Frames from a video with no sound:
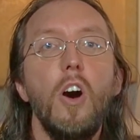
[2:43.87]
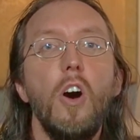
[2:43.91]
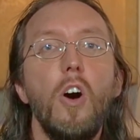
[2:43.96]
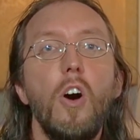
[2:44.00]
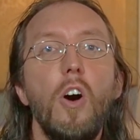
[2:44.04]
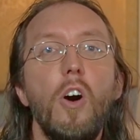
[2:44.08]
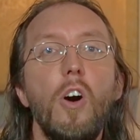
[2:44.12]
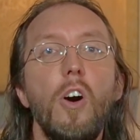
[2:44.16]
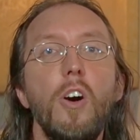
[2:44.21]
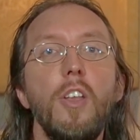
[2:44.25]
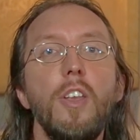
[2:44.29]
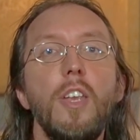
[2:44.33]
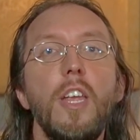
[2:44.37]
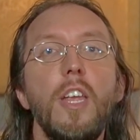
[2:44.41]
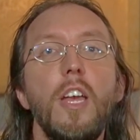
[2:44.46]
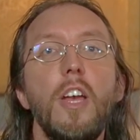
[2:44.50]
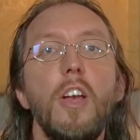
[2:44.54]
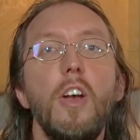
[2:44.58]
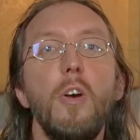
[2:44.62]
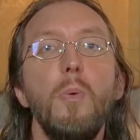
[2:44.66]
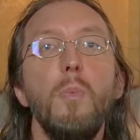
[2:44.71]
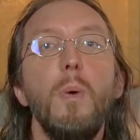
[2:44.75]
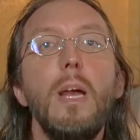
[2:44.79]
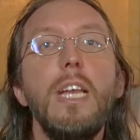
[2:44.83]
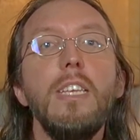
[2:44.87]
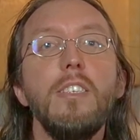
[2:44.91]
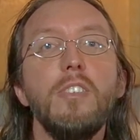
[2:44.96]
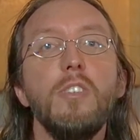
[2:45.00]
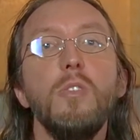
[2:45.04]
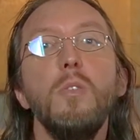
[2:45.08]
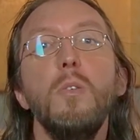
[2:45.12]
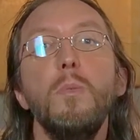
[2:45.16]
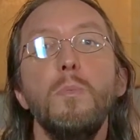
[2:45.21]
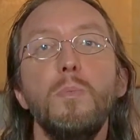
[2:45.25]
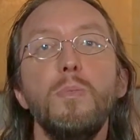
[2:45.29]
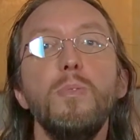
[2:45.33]
on ways
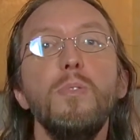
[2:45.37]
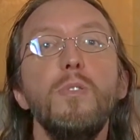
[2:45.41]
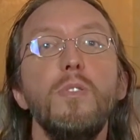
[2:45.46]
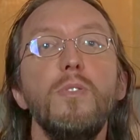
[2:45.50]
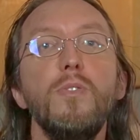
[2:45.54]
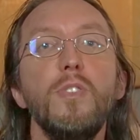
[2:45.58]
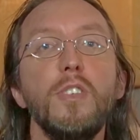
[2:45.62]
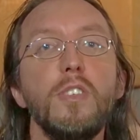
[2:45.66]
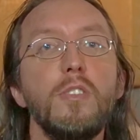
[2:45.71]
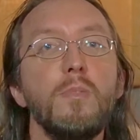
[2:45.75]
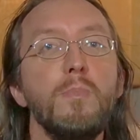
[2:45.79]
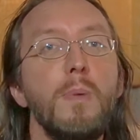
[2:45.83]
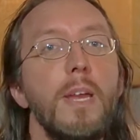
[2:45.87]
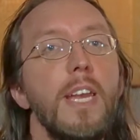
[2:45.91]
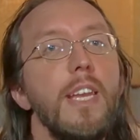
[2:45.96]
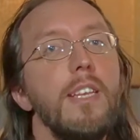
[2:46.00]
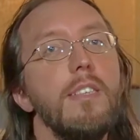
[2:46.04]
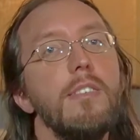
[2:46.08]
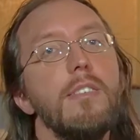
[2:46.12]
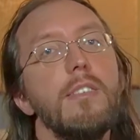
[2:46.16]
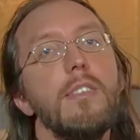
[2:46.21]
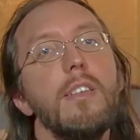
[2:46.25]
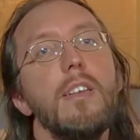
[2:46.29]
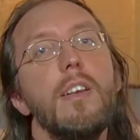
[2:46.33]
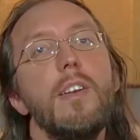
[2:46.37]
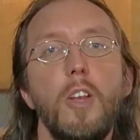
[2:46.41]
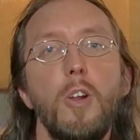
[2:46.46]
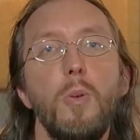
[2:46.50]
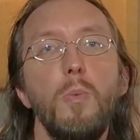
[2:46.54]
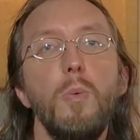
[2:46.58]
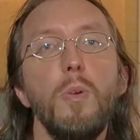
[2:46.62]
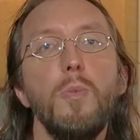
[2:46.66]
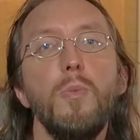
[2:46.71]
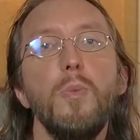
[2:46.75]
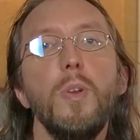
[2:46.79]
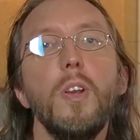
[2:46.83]
to improve the space.
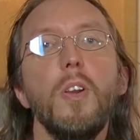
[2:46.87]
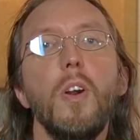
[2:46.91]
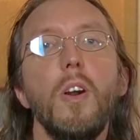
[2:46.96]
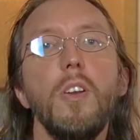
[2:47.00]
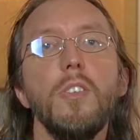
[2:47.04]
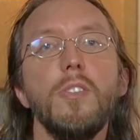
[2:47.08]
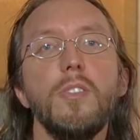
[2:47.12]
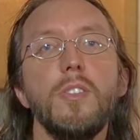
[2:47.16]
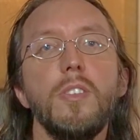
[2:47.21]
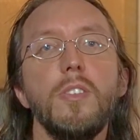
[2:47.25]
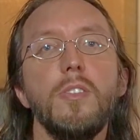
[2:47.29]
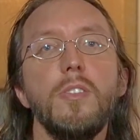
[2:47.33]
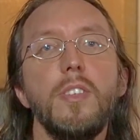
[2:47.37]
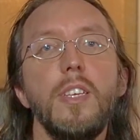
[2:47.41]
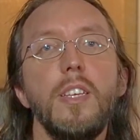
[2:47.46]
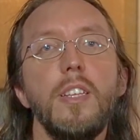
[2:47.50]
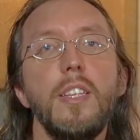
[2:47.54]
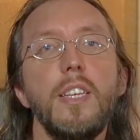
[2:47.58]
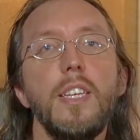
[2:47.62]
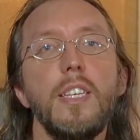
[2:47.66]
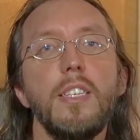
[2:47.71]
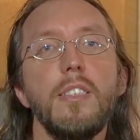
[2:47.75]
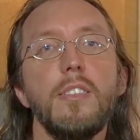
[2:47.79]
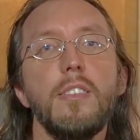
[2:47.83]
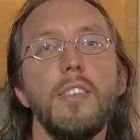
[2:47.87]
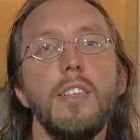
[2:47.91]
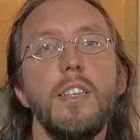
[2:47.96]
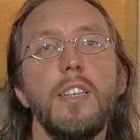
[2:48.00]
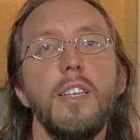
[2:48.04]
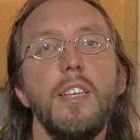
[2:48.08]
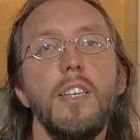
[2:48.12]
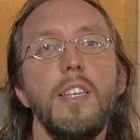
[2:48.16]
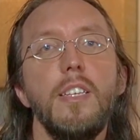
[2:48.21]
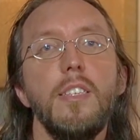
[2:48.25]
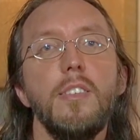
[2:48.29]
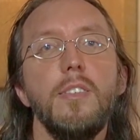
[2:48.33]
With regards to ceilings,
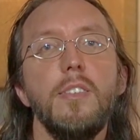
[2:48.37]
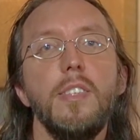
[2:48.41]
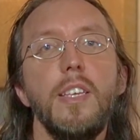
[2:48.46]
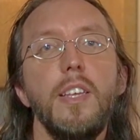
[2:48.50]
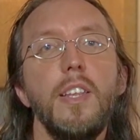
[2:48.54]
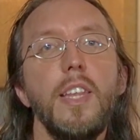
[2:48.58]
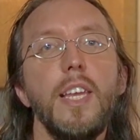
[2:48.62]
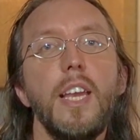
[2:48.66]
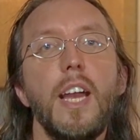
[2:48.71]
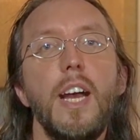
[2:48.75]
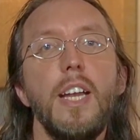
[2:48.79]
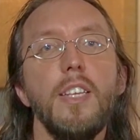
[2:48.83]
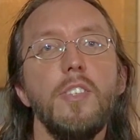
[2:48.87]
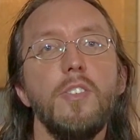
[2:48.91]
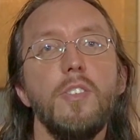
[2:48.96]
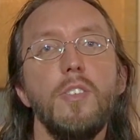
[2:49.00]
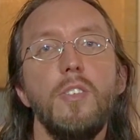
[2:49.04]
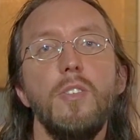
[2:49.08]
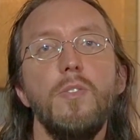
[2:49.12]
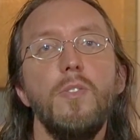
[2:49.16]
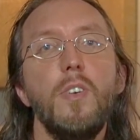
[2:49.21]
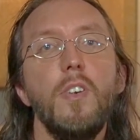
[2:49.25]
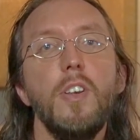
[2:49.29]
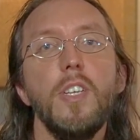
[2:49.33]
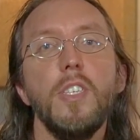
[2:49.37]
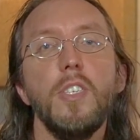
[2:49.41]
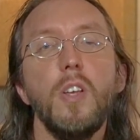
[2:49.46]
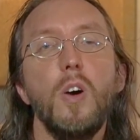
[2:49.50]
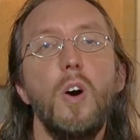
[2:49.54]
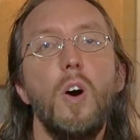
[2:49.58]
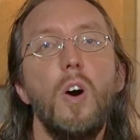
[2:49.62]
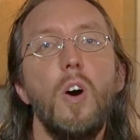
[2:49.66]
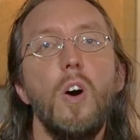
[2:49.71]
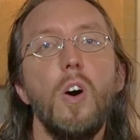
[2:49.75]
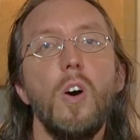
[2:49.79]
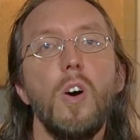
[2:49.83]
ceiling heights that are very
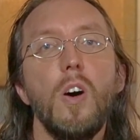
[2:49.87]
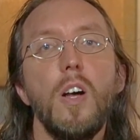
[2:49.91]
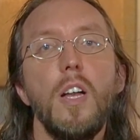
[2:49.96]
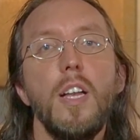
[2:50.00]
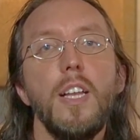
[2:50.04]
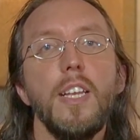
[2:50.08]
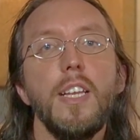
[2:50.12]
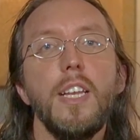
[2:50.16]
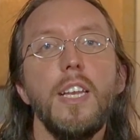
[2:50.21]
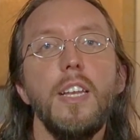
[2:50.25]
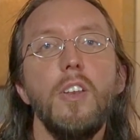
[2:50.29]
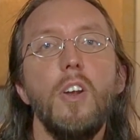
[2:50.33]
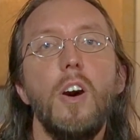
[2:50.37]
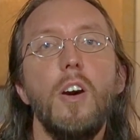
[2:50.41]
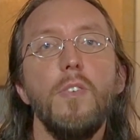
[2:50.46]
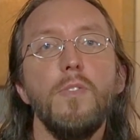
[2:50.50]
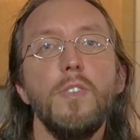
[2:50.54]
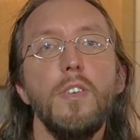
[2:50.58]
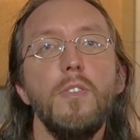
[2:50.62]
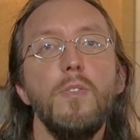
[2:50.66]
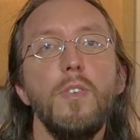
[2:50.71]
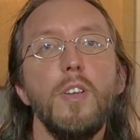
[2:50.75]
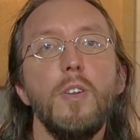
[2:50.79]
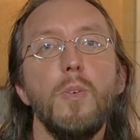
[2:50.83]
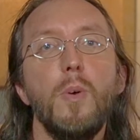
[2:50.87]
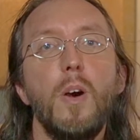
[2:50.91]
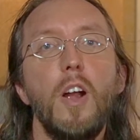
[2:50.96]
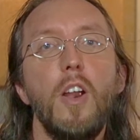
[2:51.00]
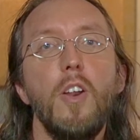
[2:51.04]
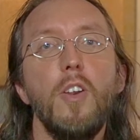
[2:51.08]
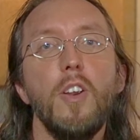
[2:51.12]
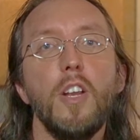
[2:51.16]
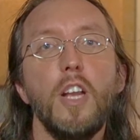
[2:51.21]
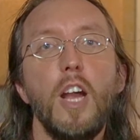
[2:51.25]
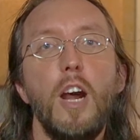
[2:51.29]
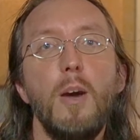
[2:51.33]
tall can often
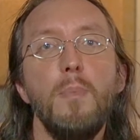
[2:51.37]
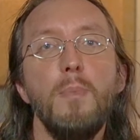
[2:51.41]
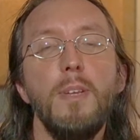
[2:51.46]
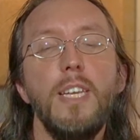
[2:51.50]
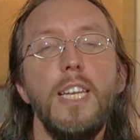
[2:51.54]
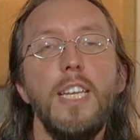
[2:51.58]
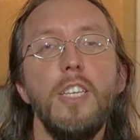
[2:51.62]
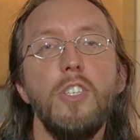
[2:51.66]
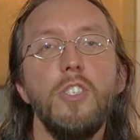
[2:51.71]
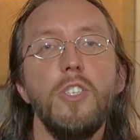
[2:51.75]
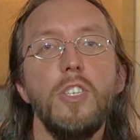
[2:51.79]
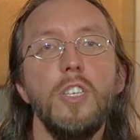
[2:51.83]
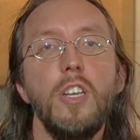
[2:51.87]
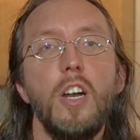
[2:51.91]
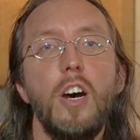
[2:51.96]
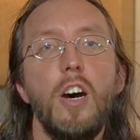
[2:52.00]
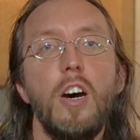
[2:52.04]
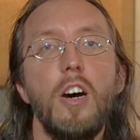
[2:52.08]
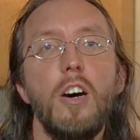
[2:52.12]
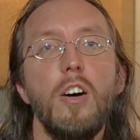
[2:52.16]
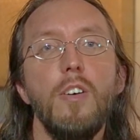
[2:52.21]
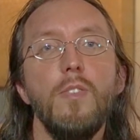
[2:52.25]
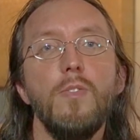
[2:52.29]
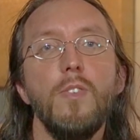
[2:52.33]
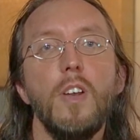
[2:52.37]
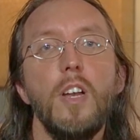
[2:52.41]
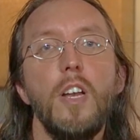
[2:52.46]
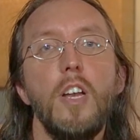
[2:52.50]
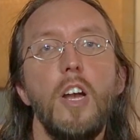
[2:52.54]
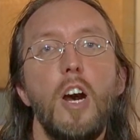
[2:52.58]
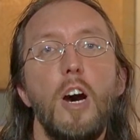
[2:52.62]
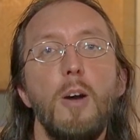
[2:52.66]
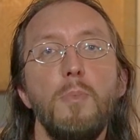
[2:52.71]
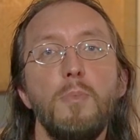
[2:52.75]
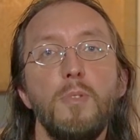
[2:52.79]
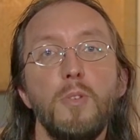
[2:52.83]
require a combination of
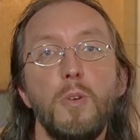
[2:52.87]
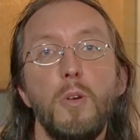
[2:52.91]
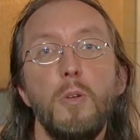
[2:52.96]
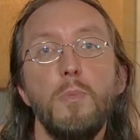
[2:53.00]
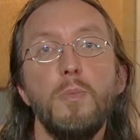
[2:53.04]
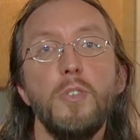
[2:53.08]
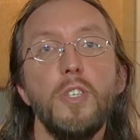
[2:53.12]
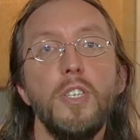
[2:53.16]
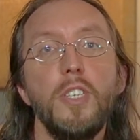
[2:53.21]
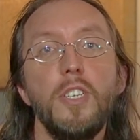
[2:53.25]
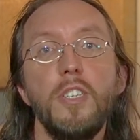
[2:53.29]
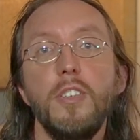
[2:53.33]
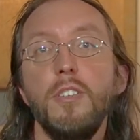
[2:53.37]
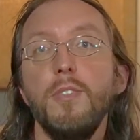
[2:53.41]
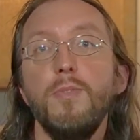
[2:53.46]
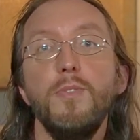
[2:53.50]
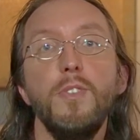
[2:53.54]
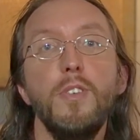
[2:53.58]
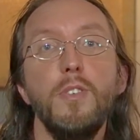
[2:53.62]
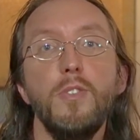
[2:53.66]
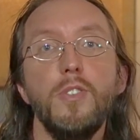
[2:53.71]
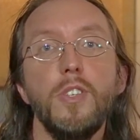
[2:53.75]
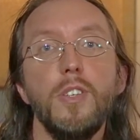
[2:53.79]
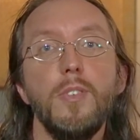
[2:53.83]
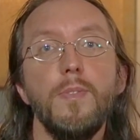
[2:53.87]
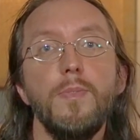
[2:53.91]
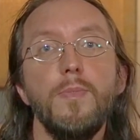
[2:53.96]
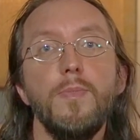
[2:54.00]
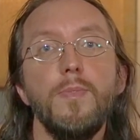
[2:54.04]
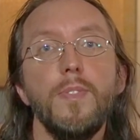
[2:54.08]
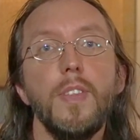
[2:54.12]
absorption and diffusion.